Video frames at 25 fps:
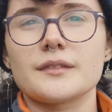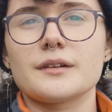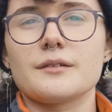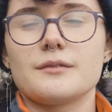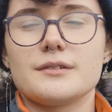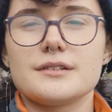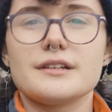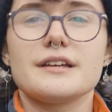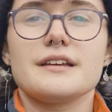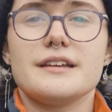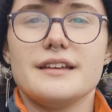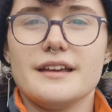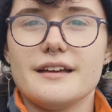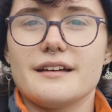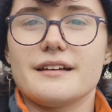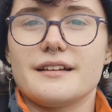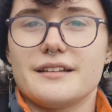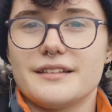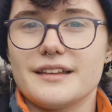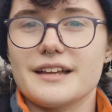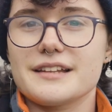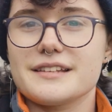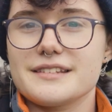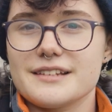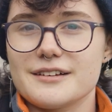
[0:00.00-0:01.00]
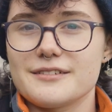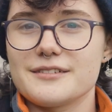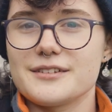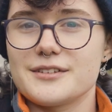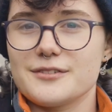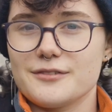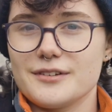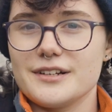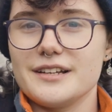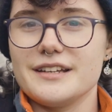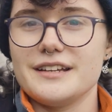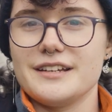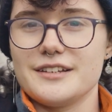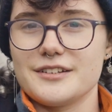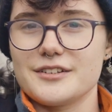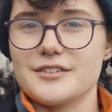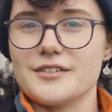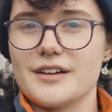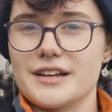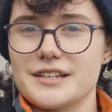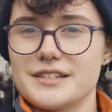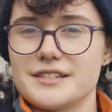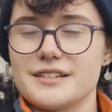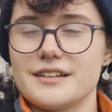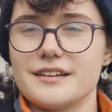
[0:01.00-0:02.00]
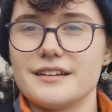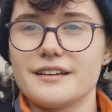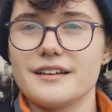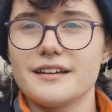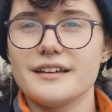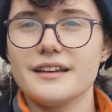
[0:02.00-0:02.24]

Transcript: I was like, yeah, that sounds really interesting.